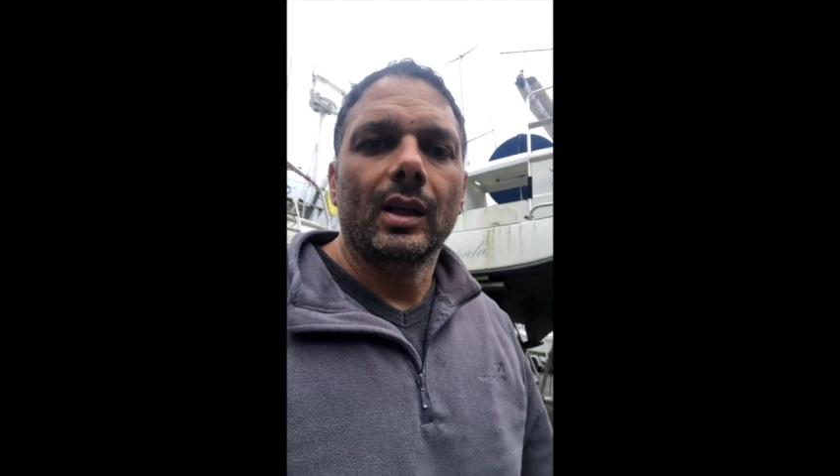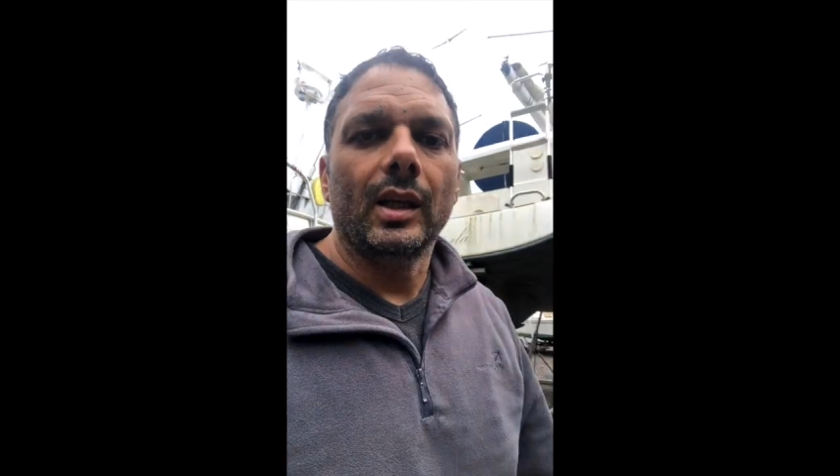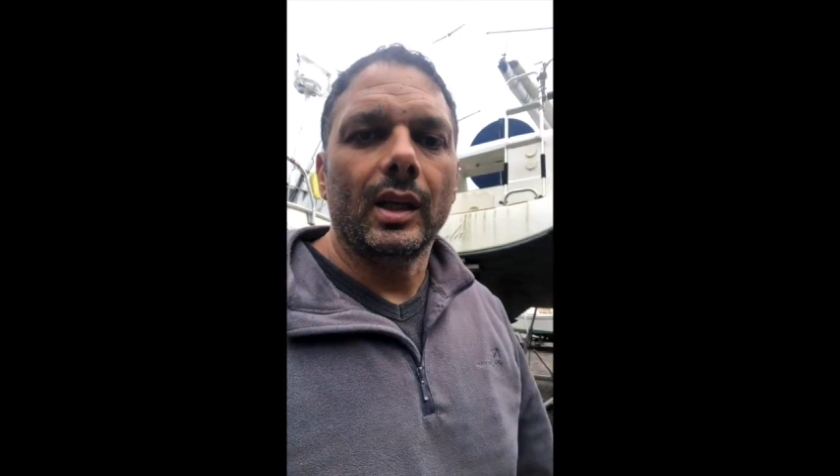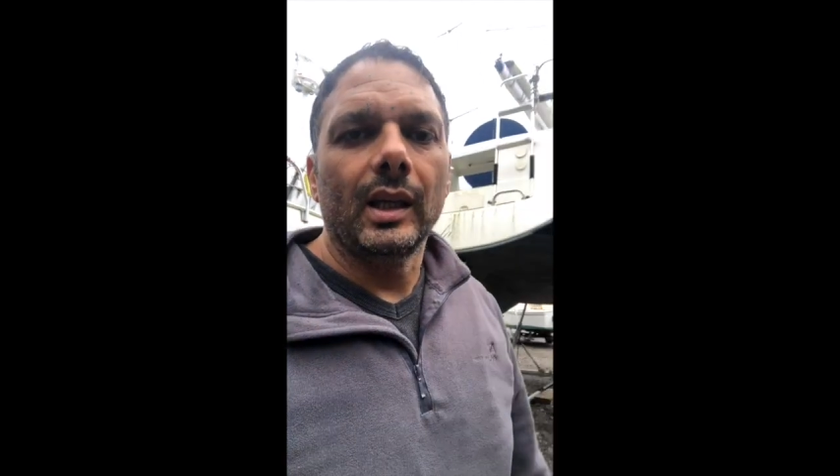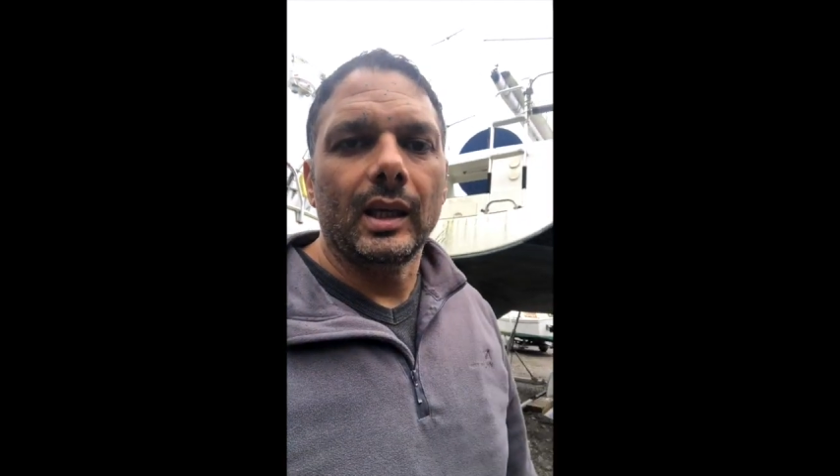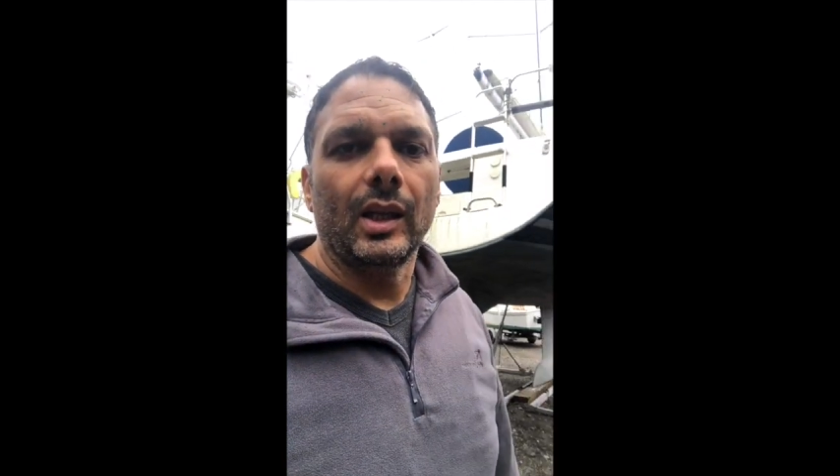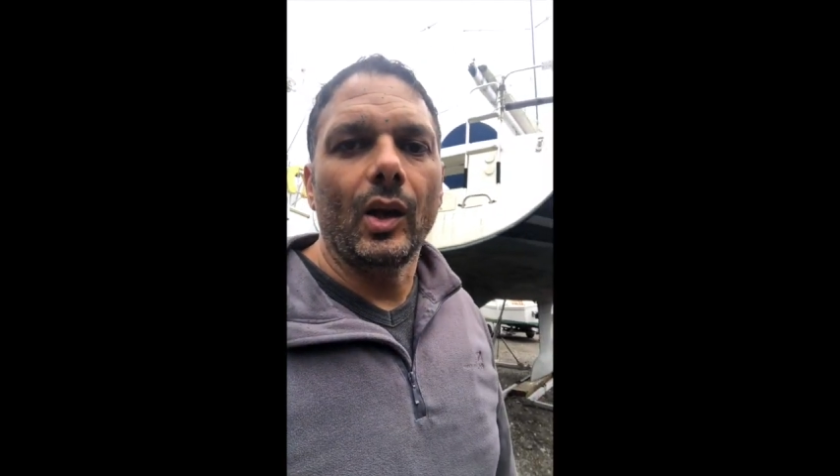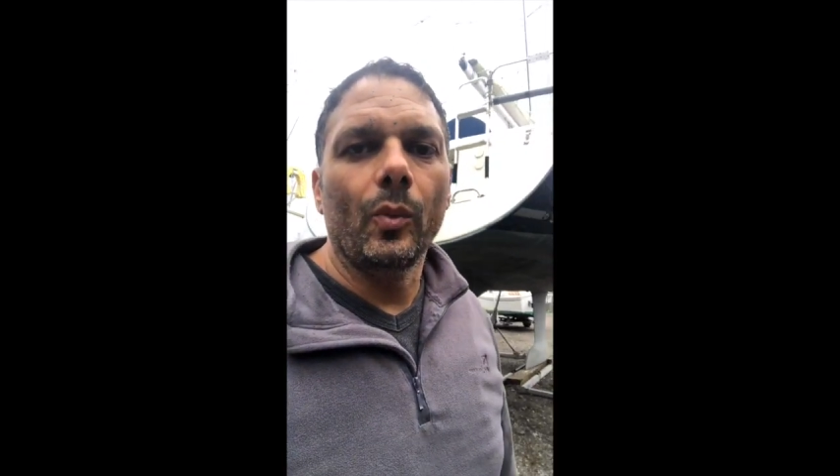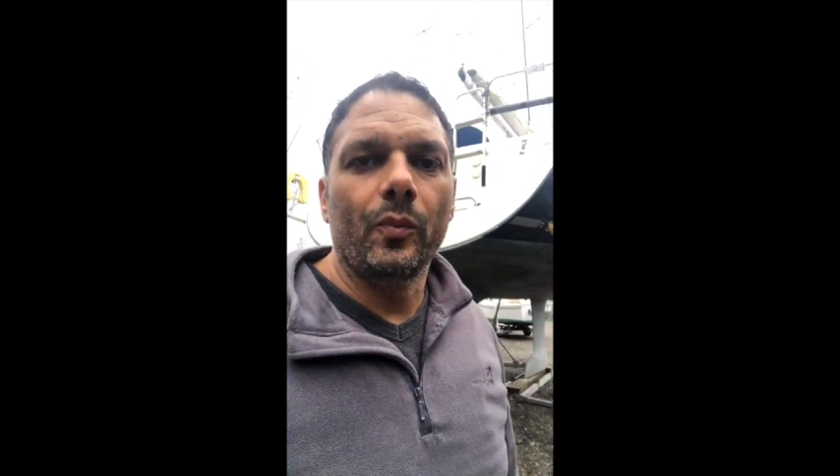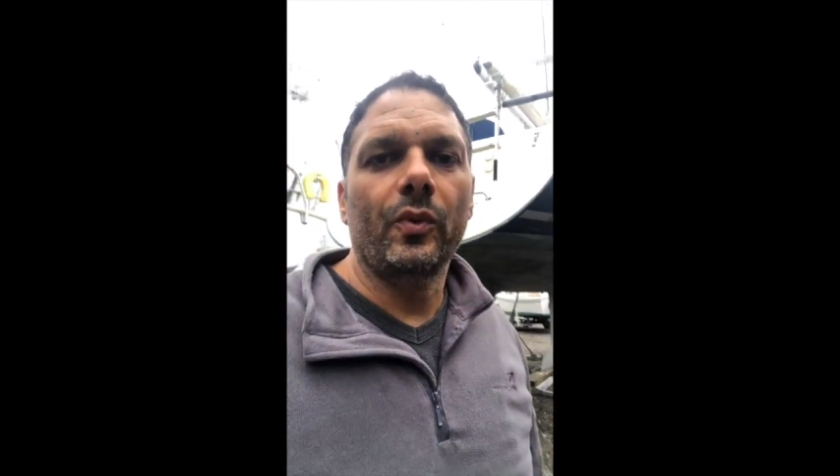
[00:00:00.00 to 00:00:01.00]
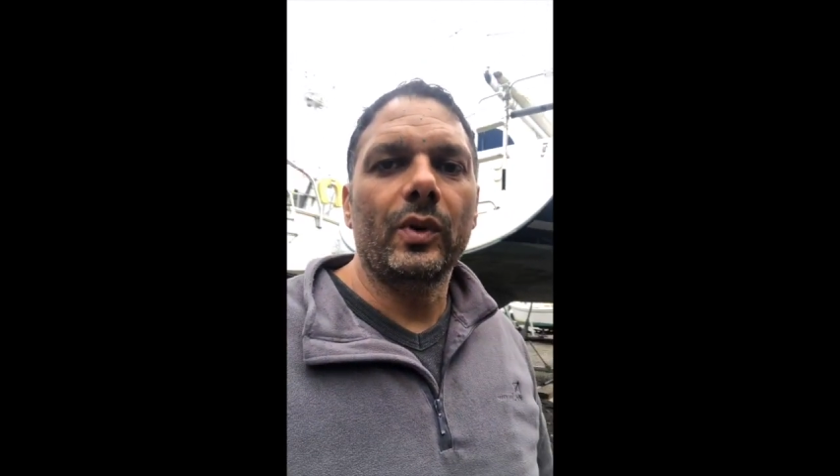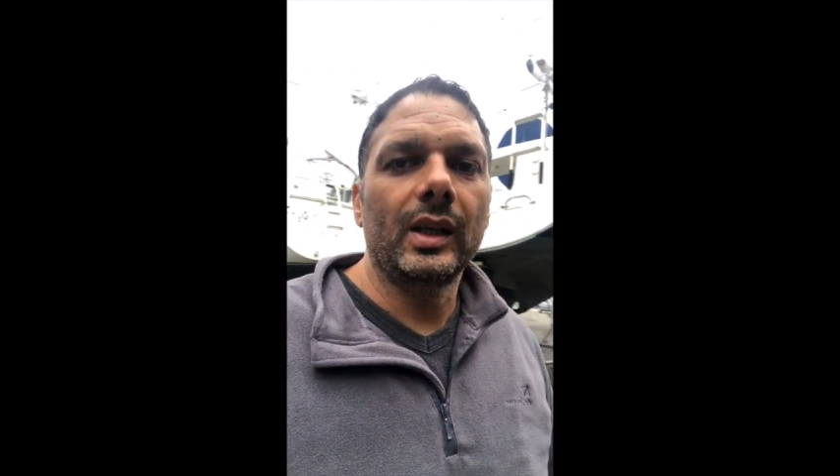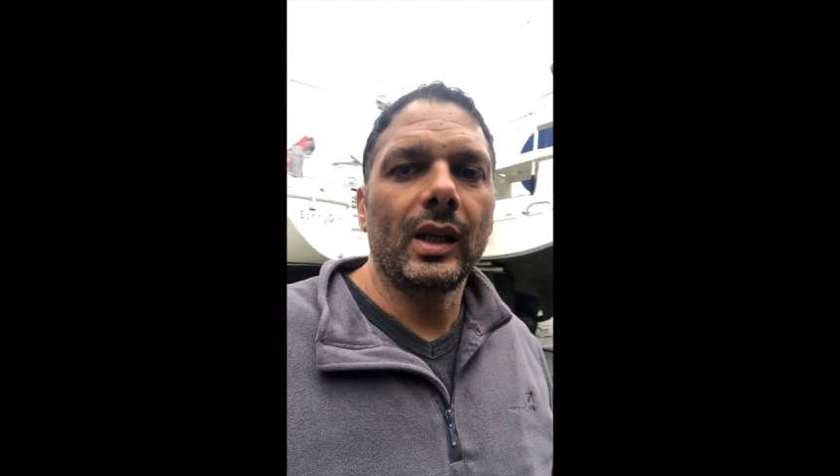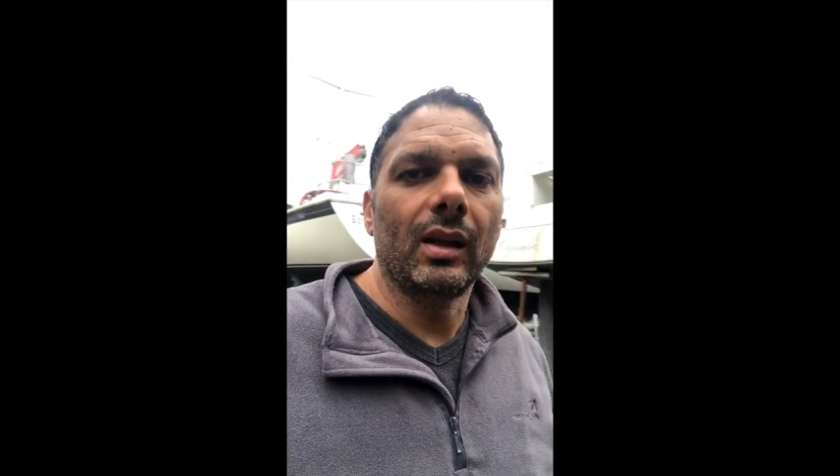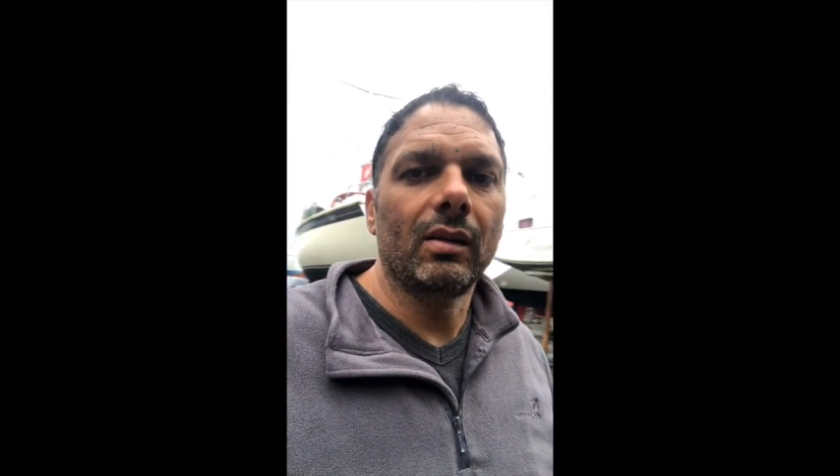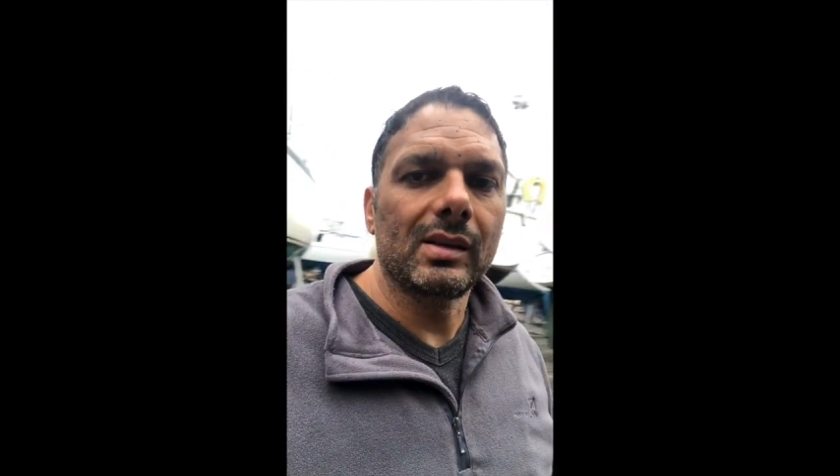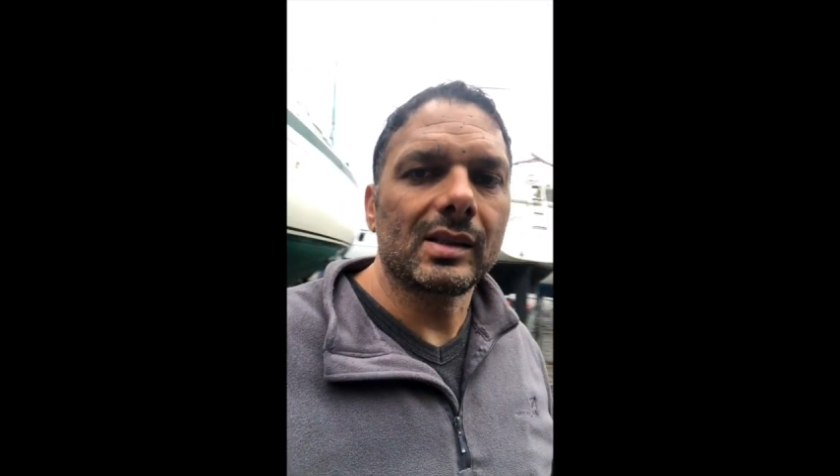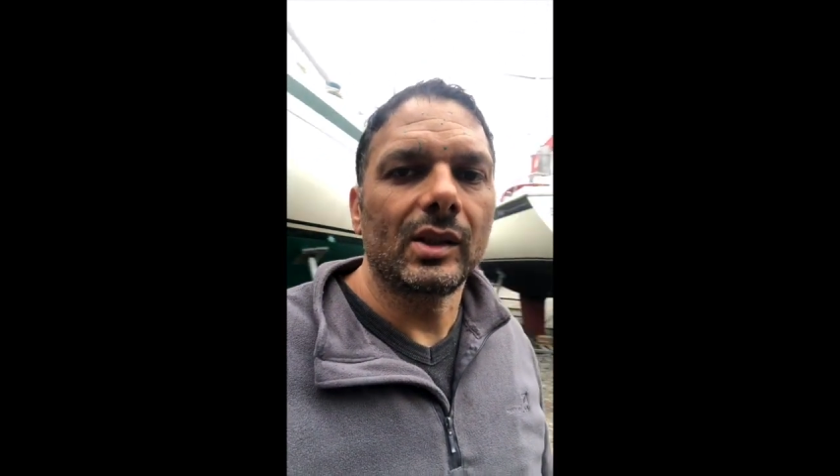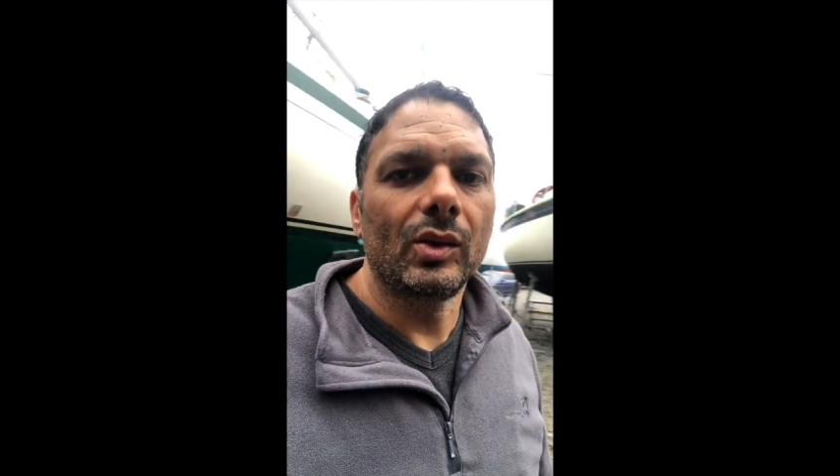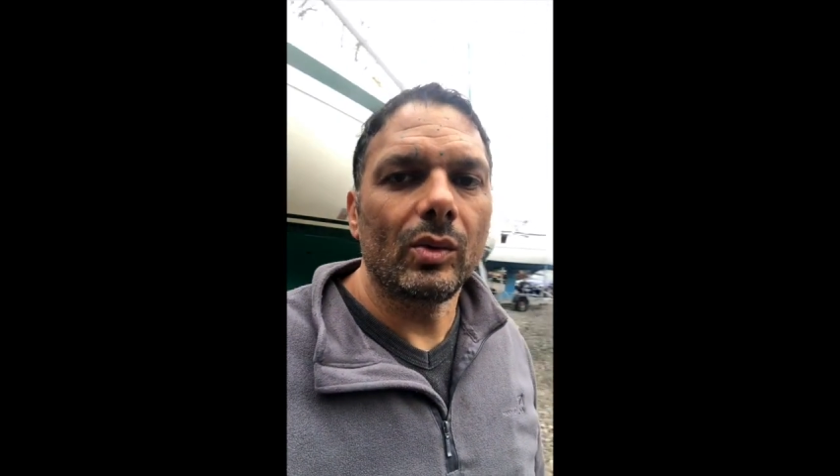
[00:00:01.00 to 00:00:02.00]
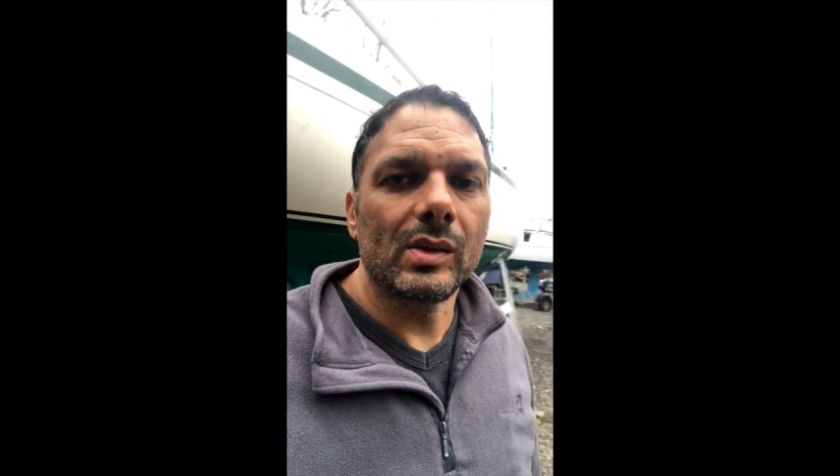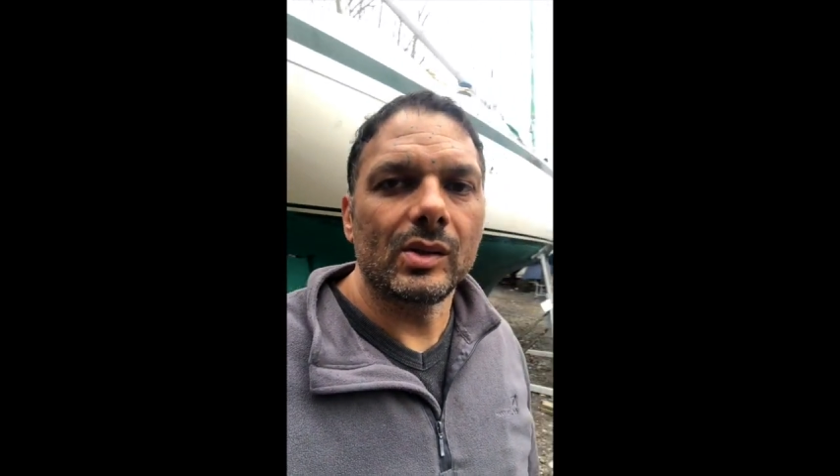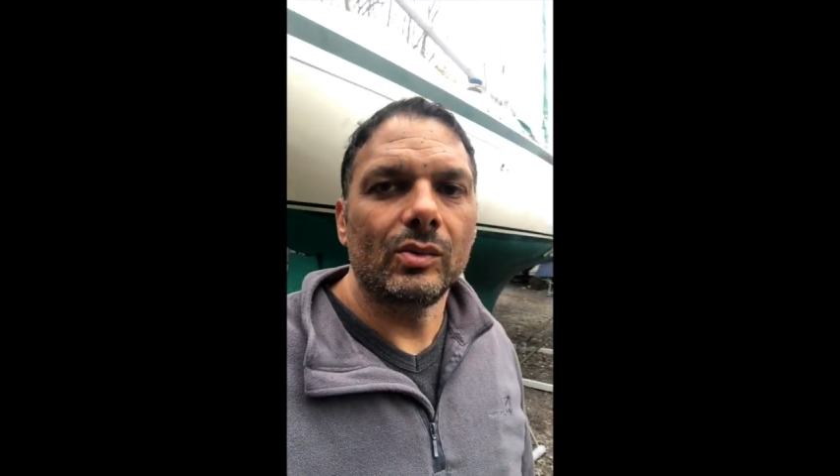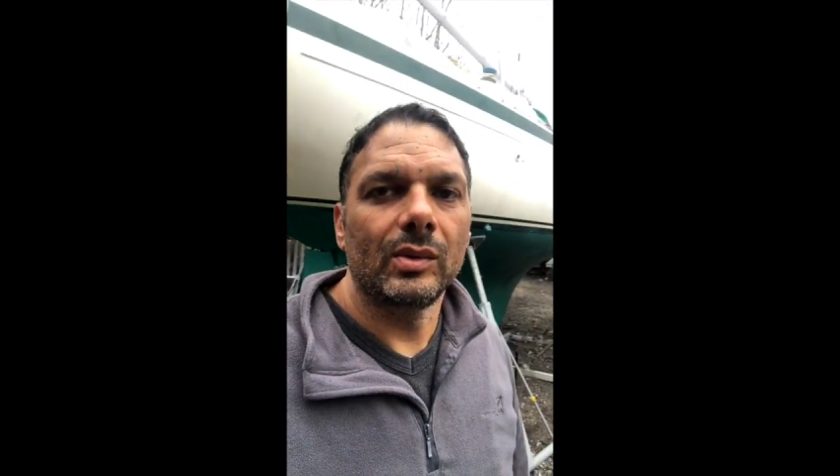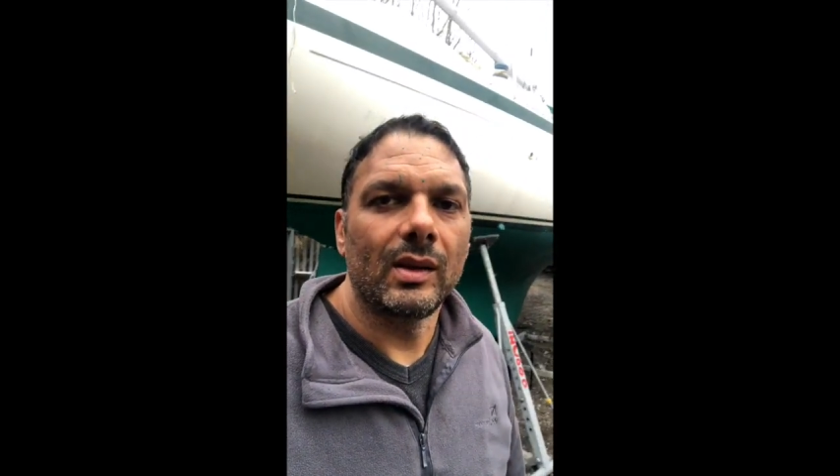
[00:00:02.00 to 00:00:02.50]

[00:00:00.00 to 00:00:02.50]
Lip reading: and hopefully I'll see you all soon.